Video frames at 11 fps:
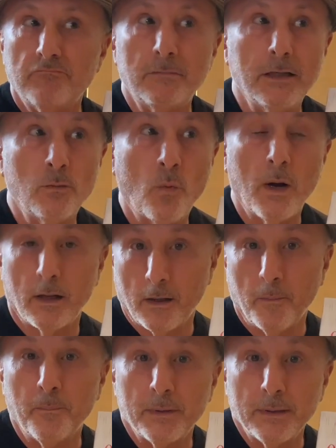Didn't want to
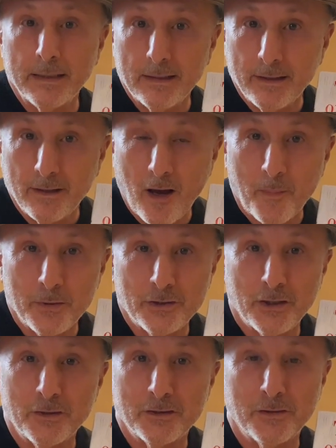completely copy
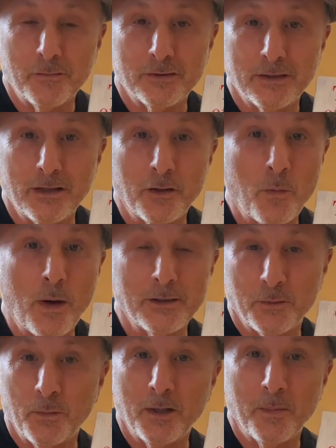Shel Silverstein, otherwise it
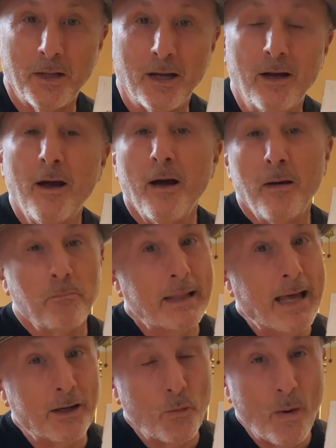would have been a
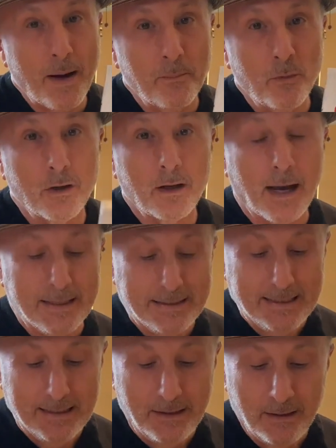black and white book. I
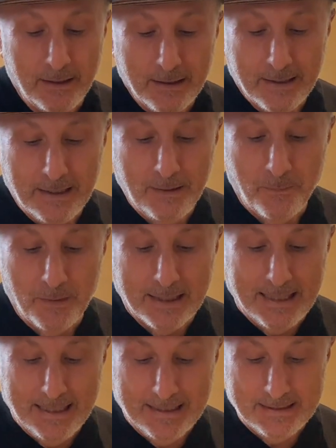did keep the
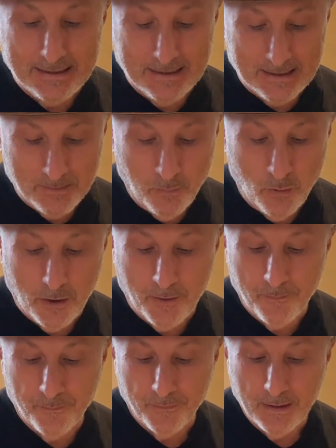kids in this book
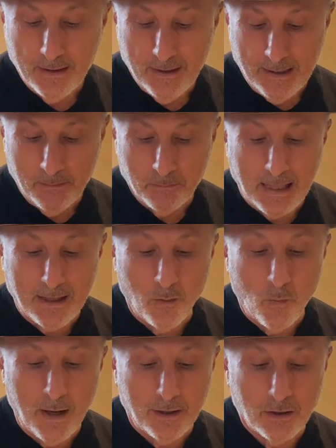in black and
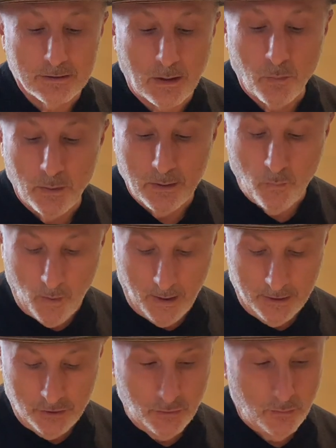white because I really
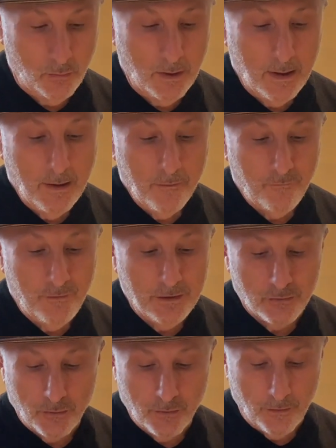wanted to
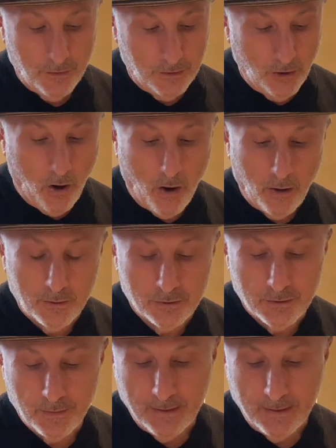feature the dogs.